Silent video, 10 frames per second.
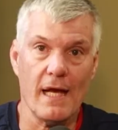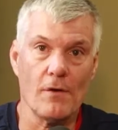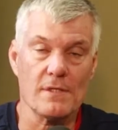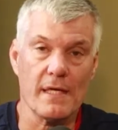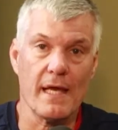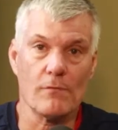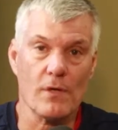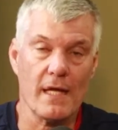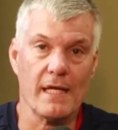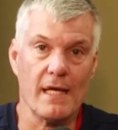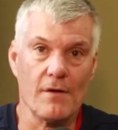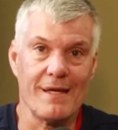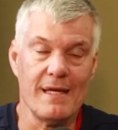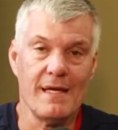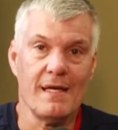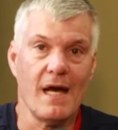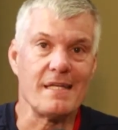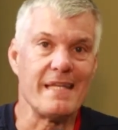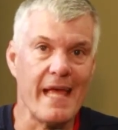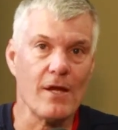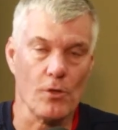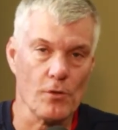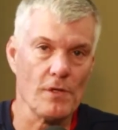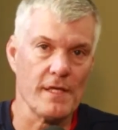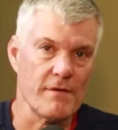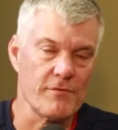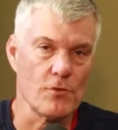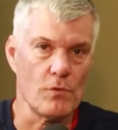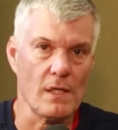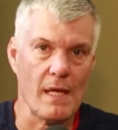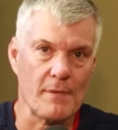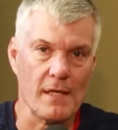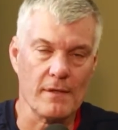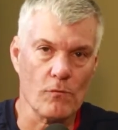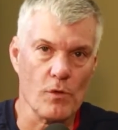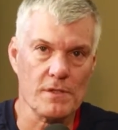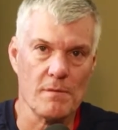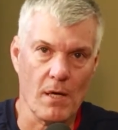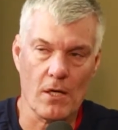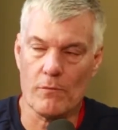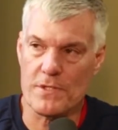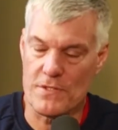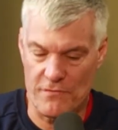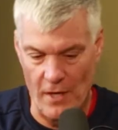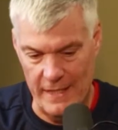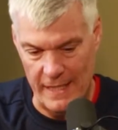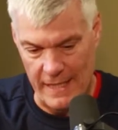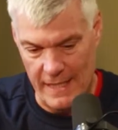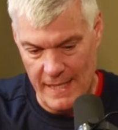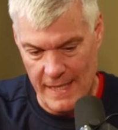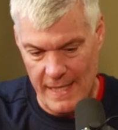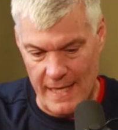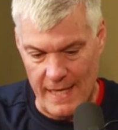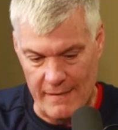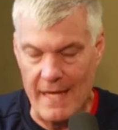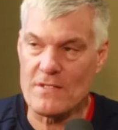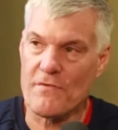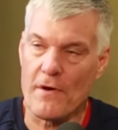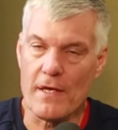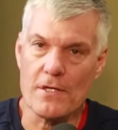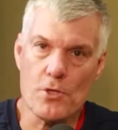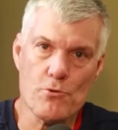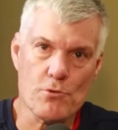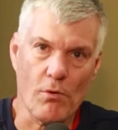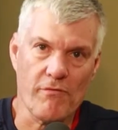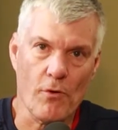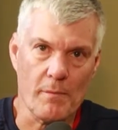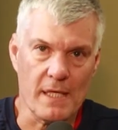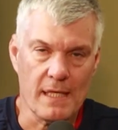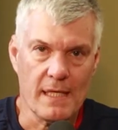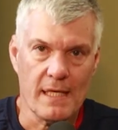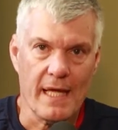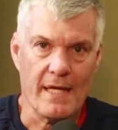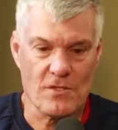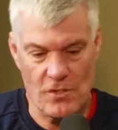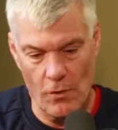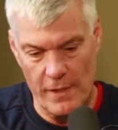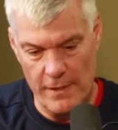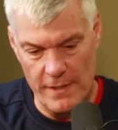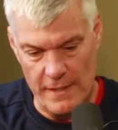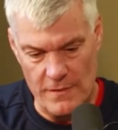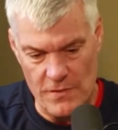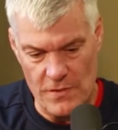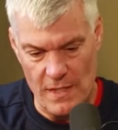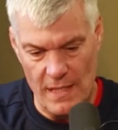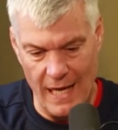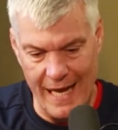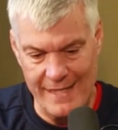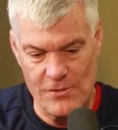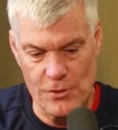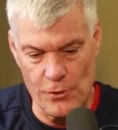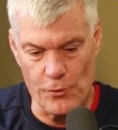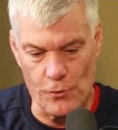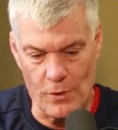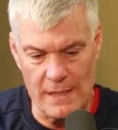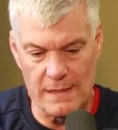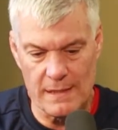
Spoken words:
out, and we're heading out a day early, if you will. I'm not going to work tomorrow, which is Friday, and that's very unusual for me. And so here it is. I do